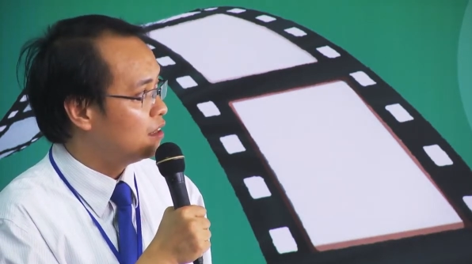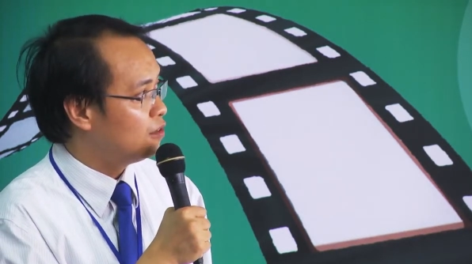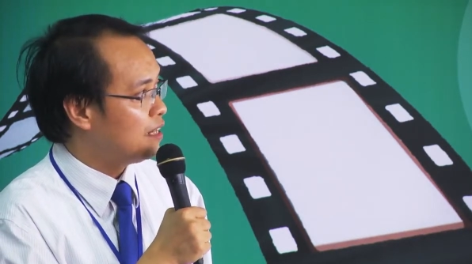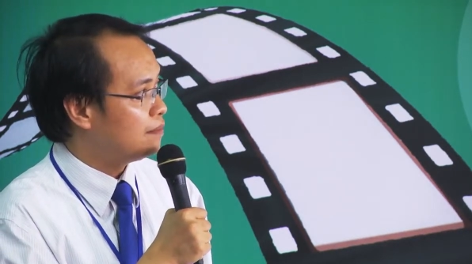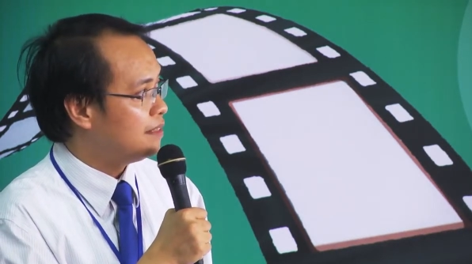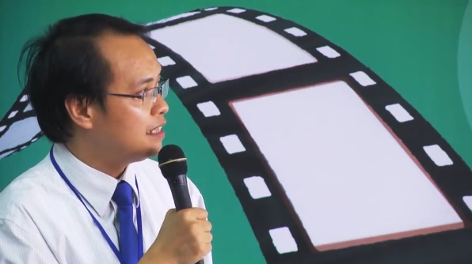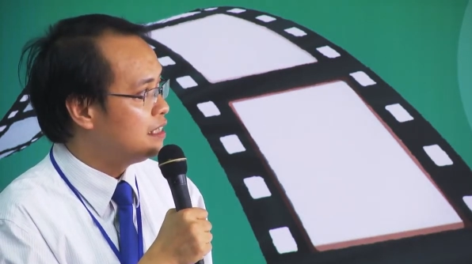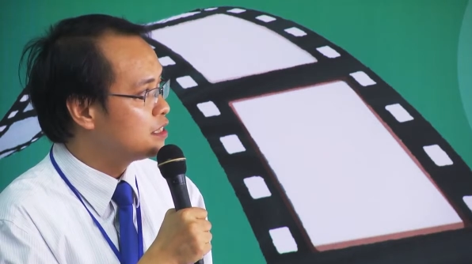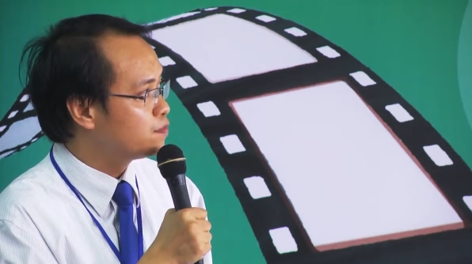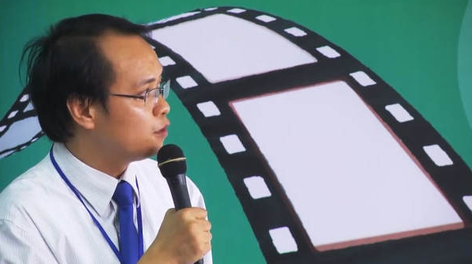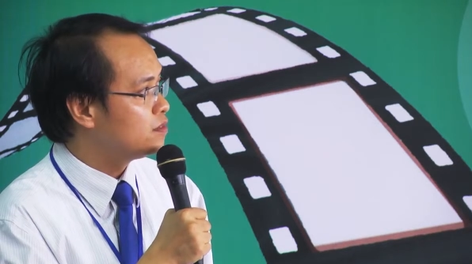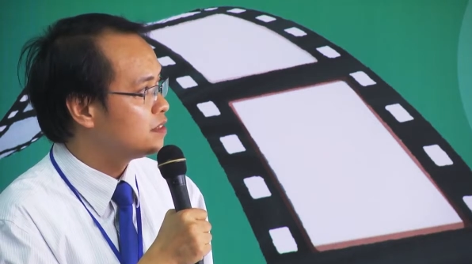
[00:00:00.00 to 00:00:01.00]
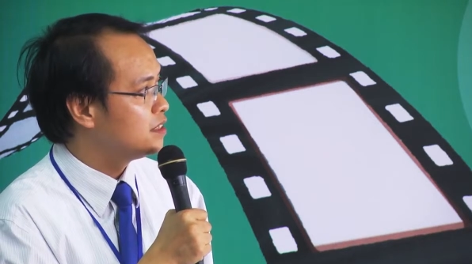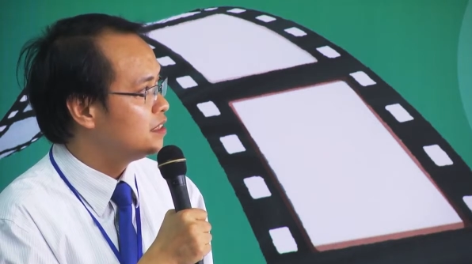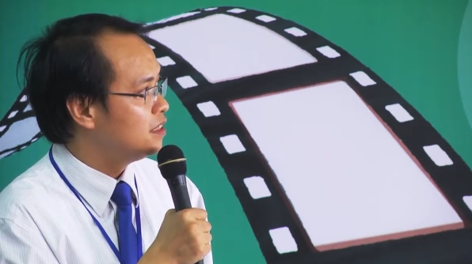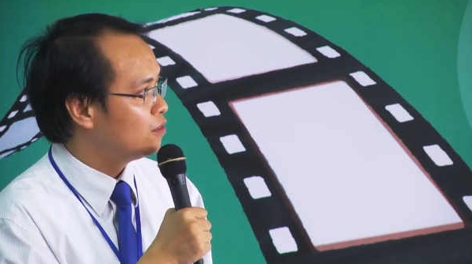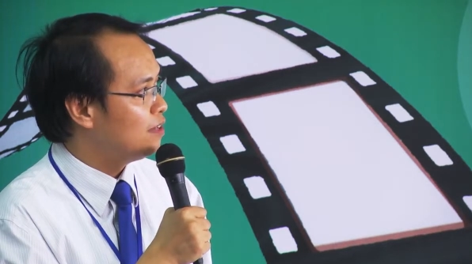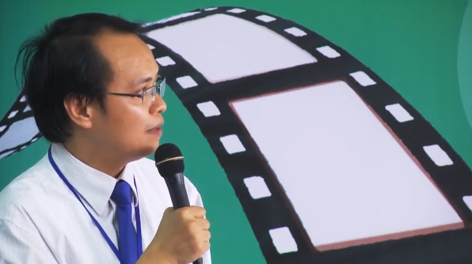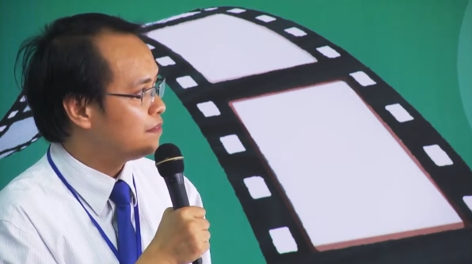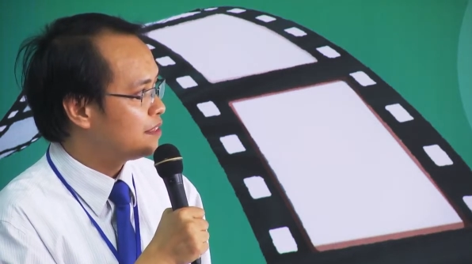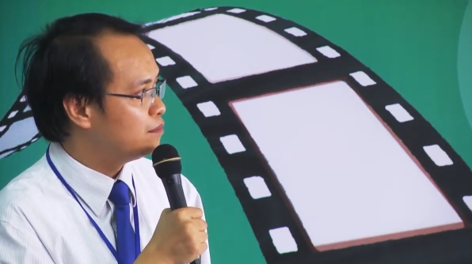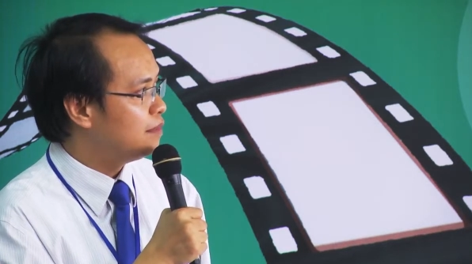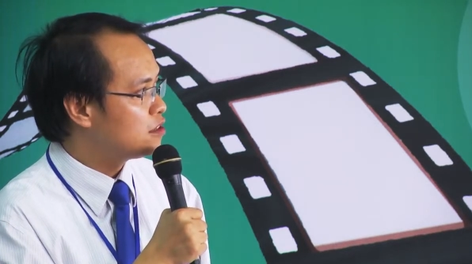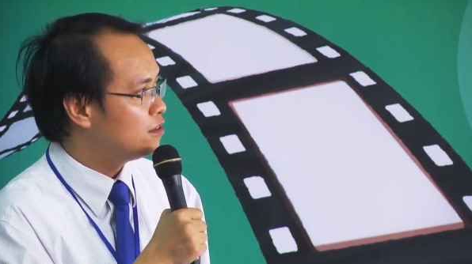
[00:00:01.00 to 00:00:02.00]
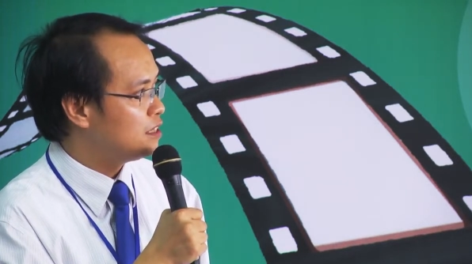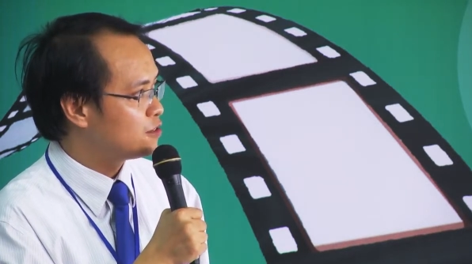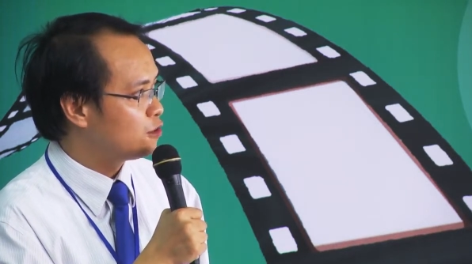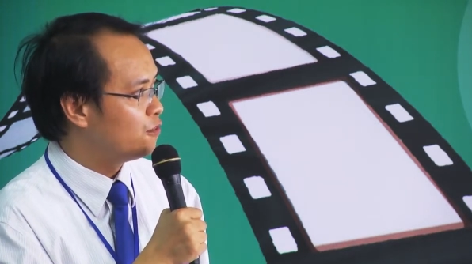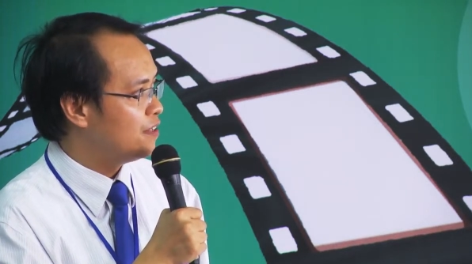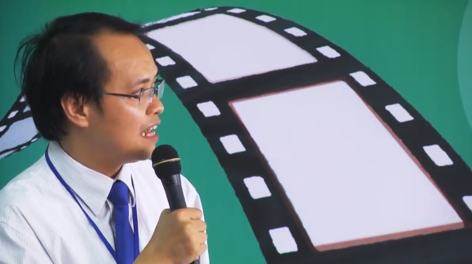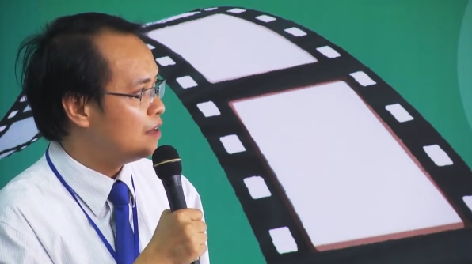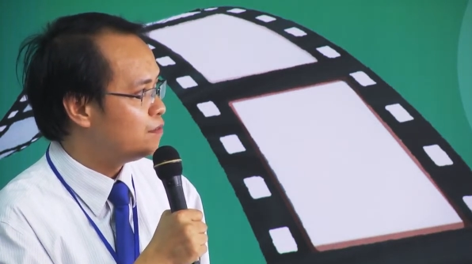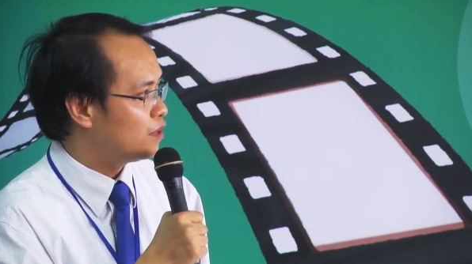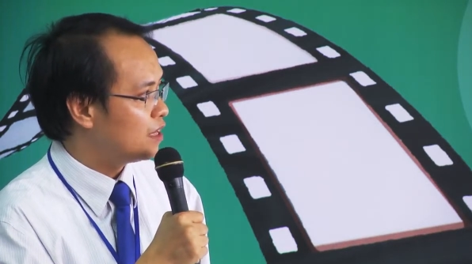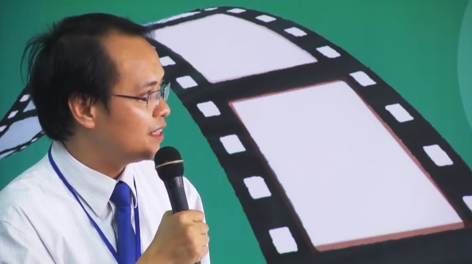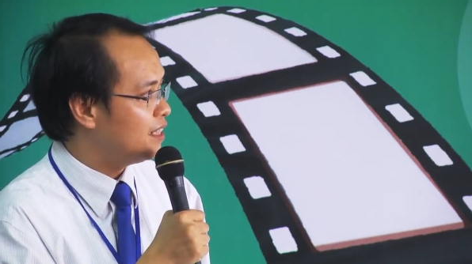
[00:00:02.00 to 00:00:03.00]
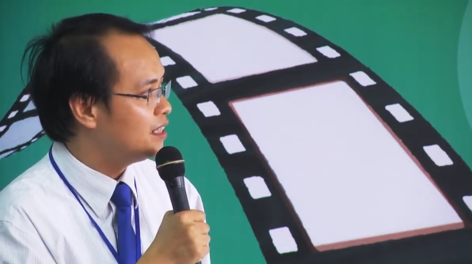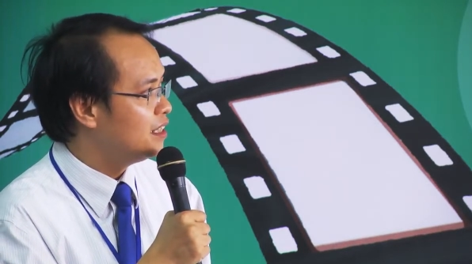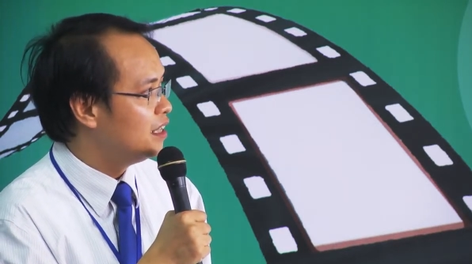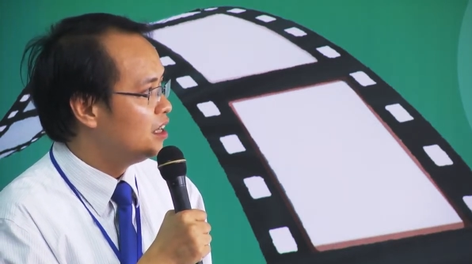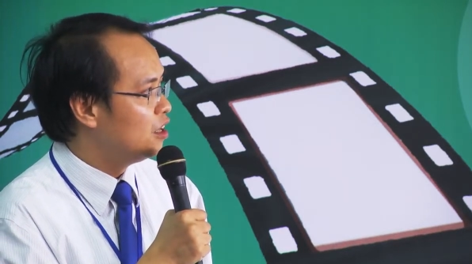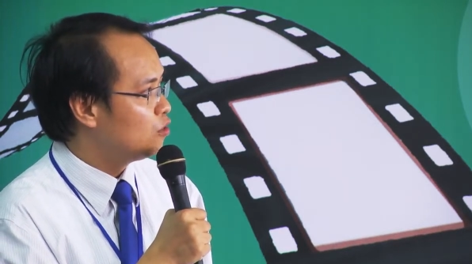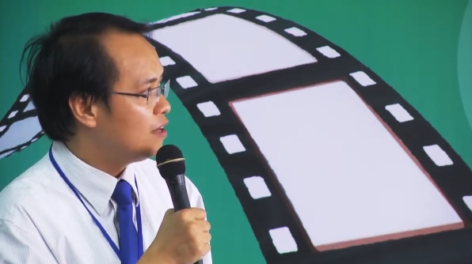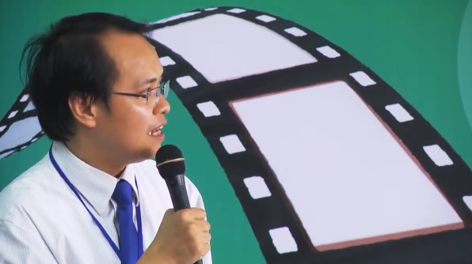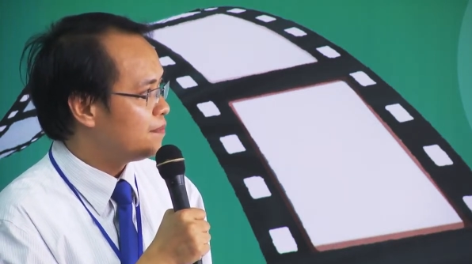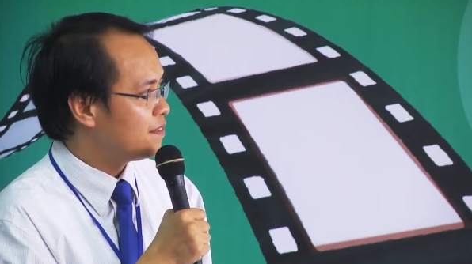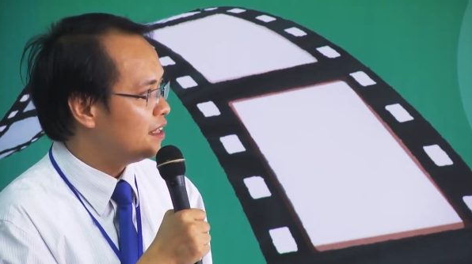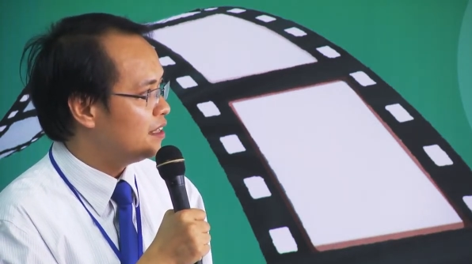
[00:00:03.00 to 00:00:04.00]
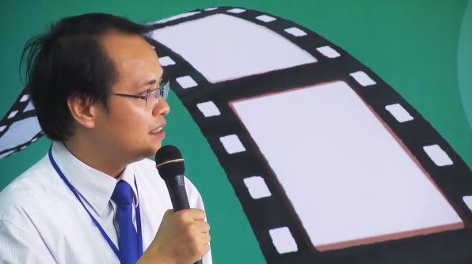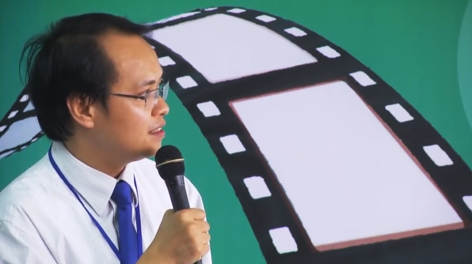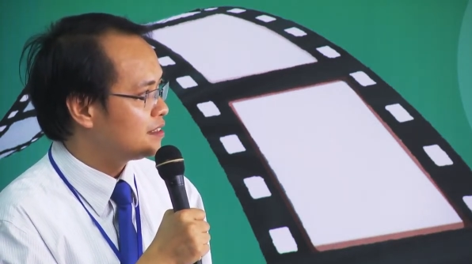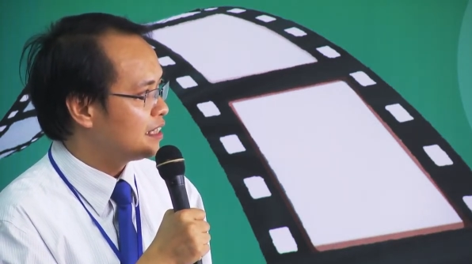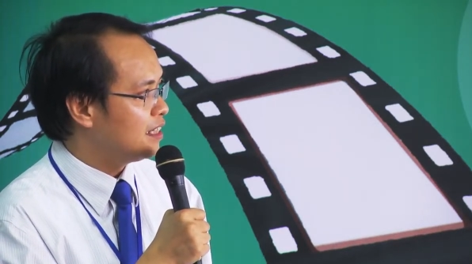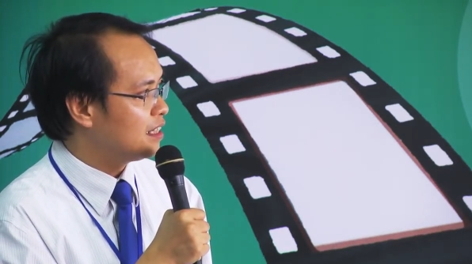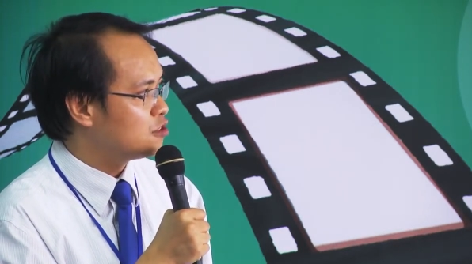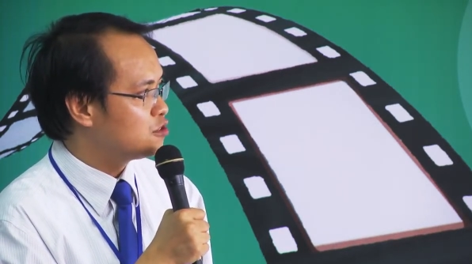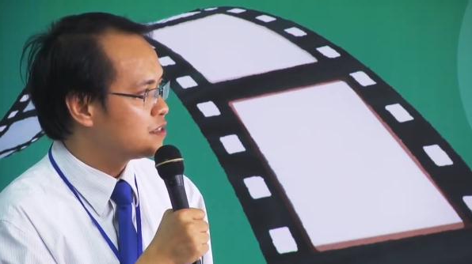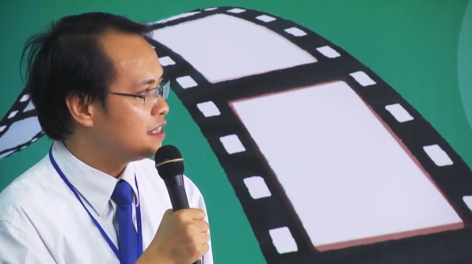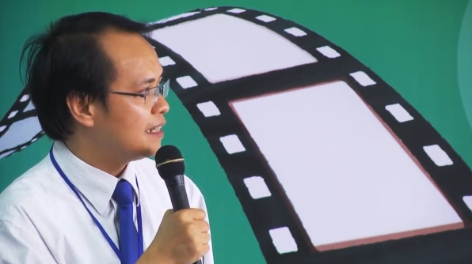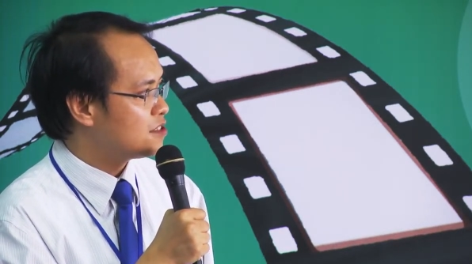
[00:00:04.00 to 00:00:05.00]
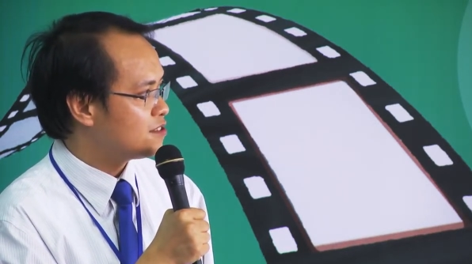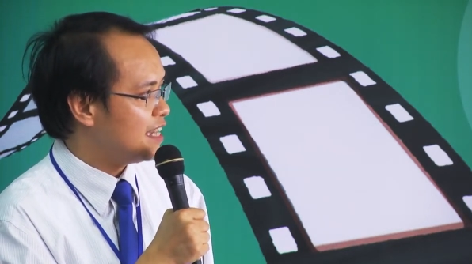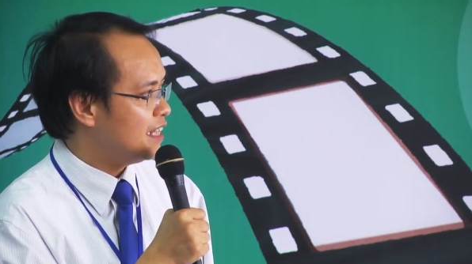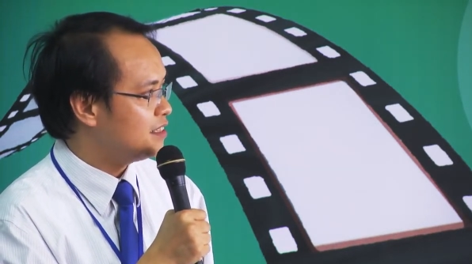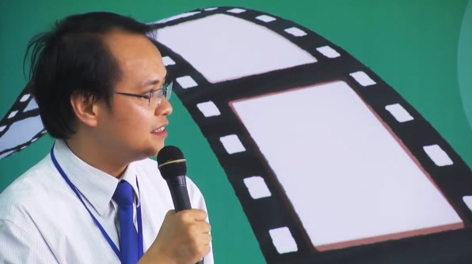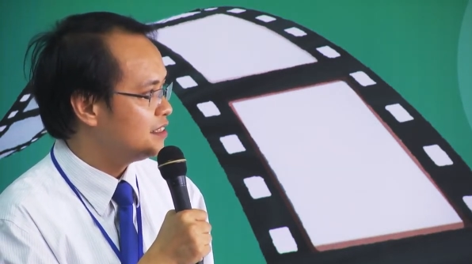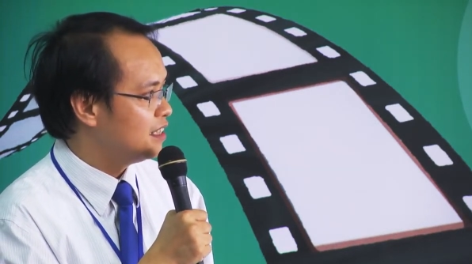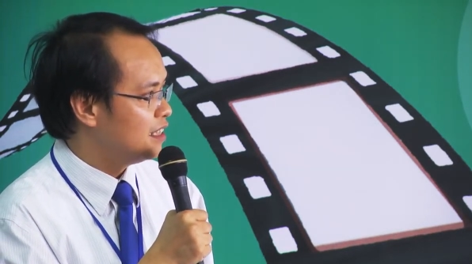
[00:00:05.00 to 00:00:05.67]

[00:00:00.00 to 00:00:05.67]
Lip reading: we have the Institute, we have the Metro Sofia, Hungary, we have the Technical University Netherlands,